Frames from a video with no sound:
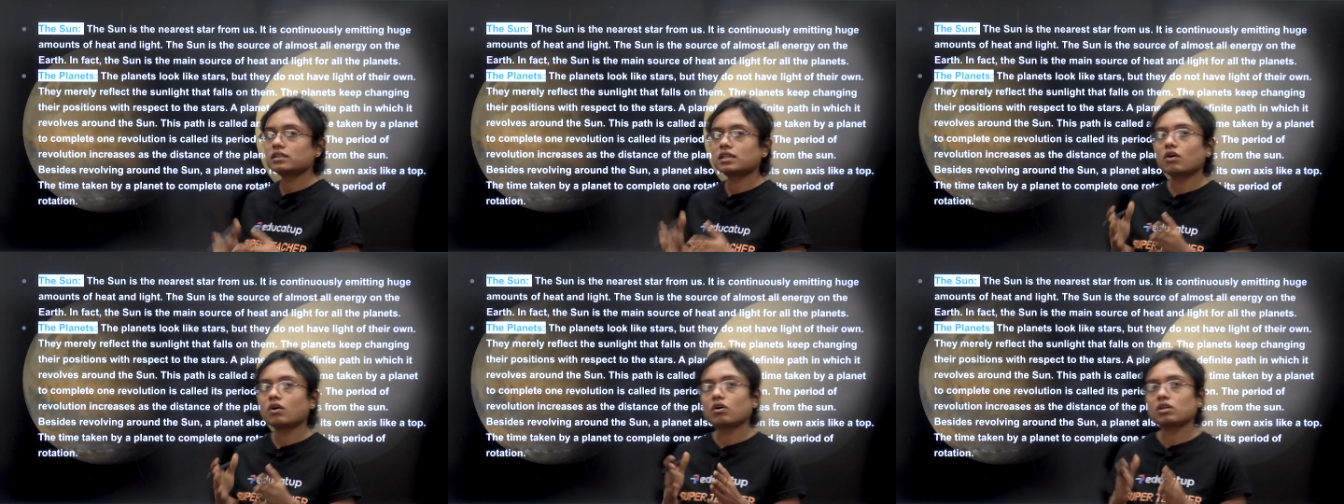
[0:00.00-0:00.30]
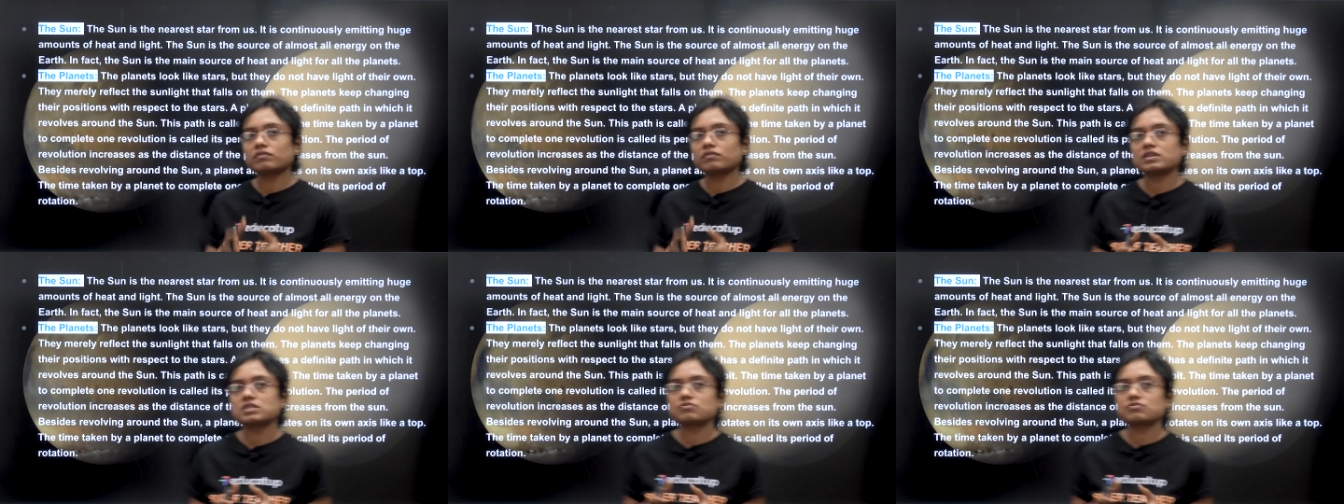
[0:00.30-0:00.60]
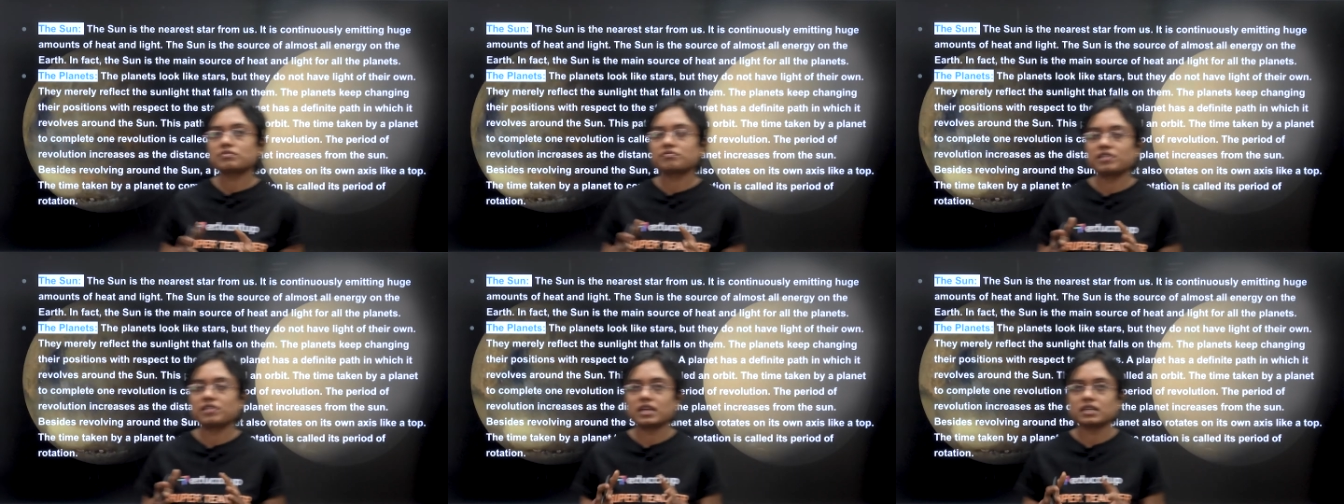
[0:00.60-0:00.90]
They always
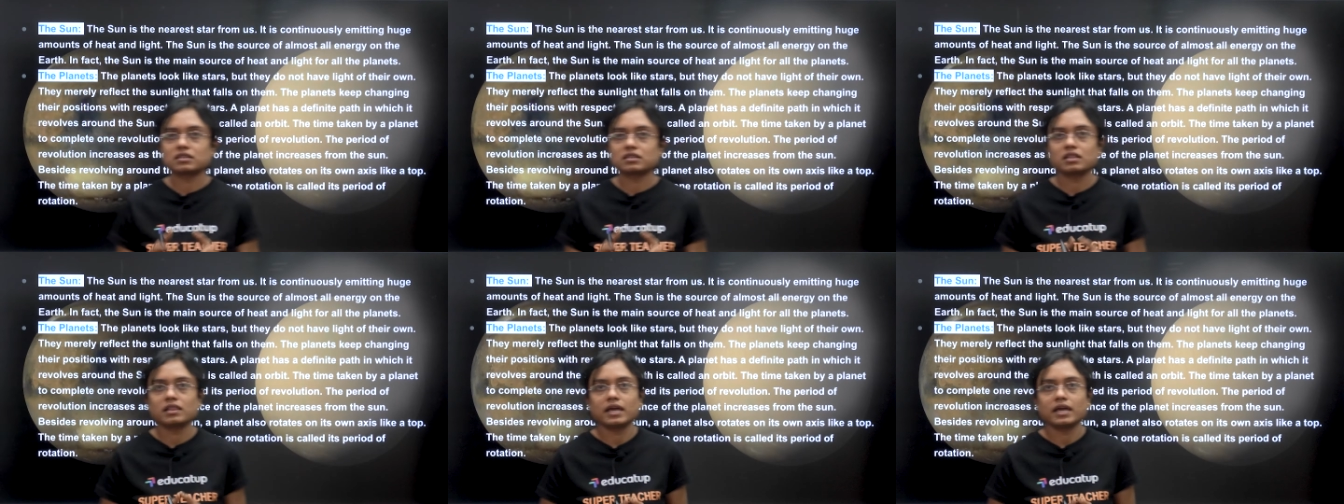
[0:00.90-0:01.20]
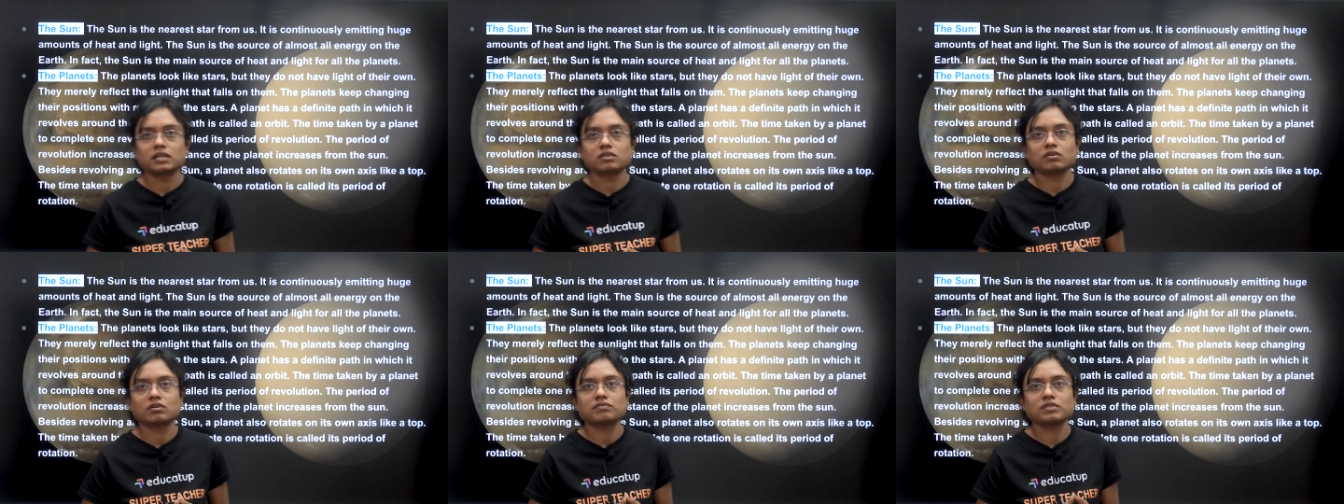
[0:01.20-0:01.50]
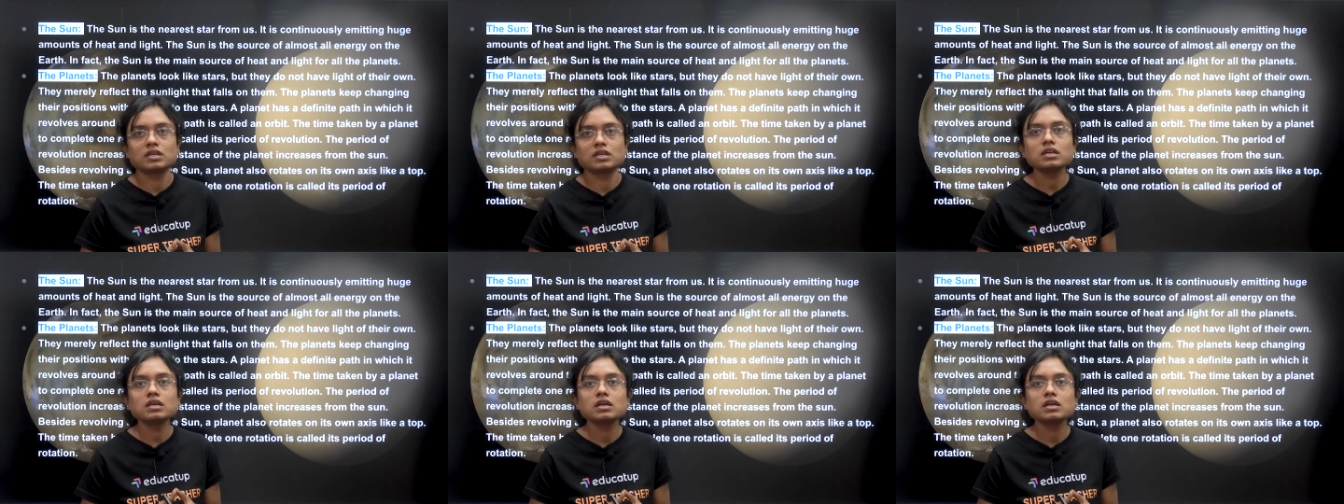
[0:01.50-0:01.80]
reflect the light of
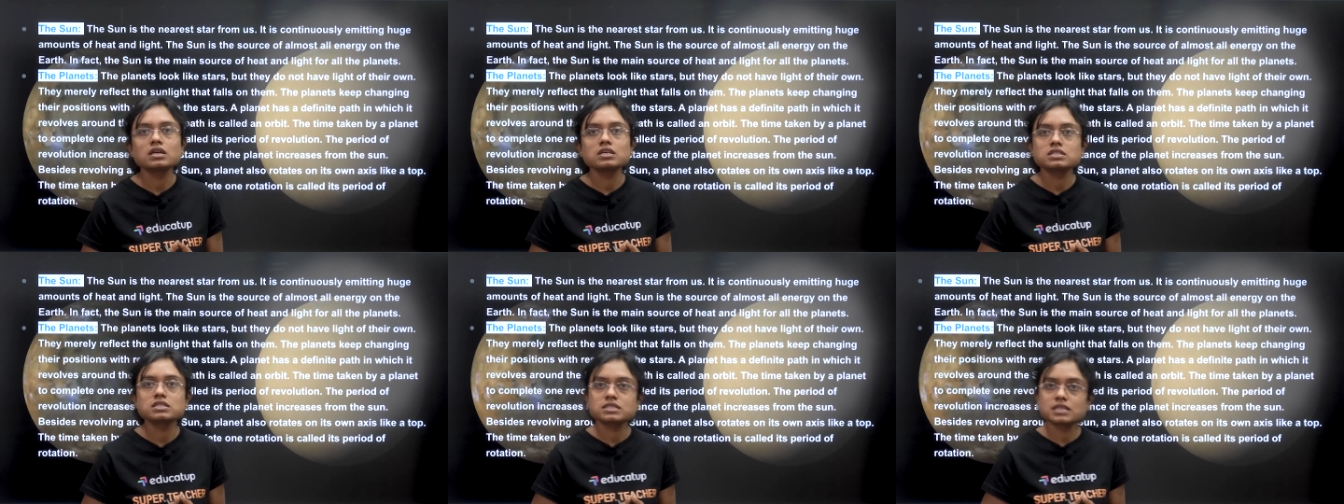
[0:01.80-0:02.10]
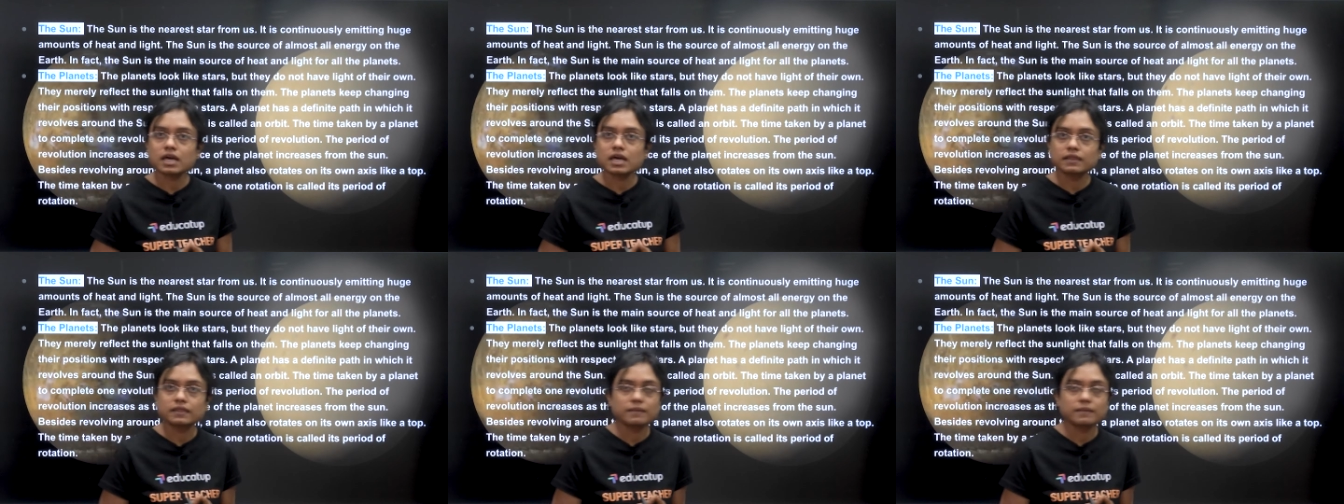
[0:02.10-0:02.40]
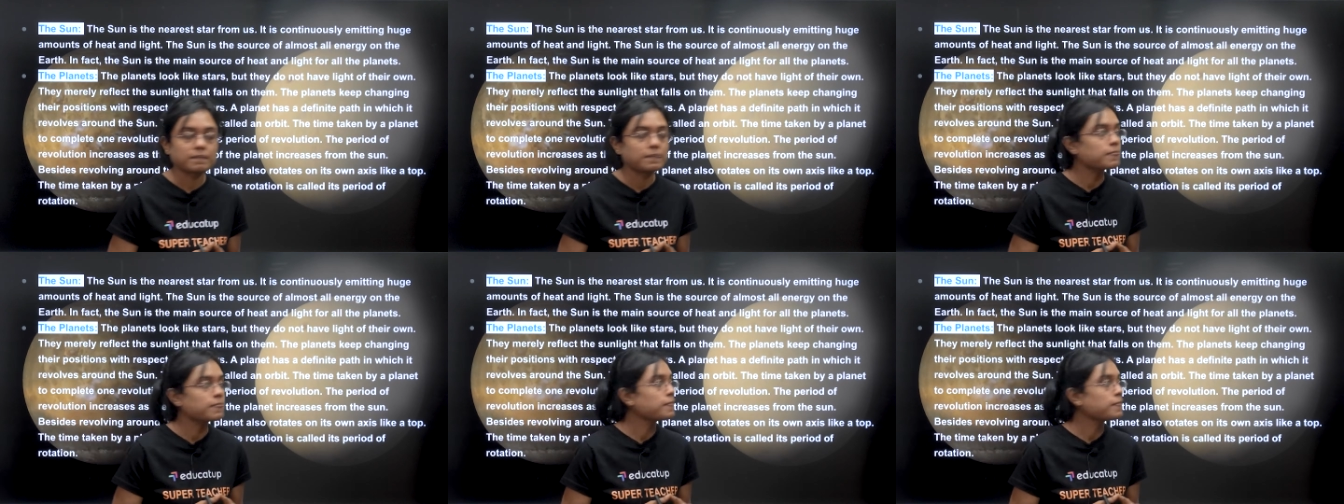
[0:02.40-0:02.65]
the sun.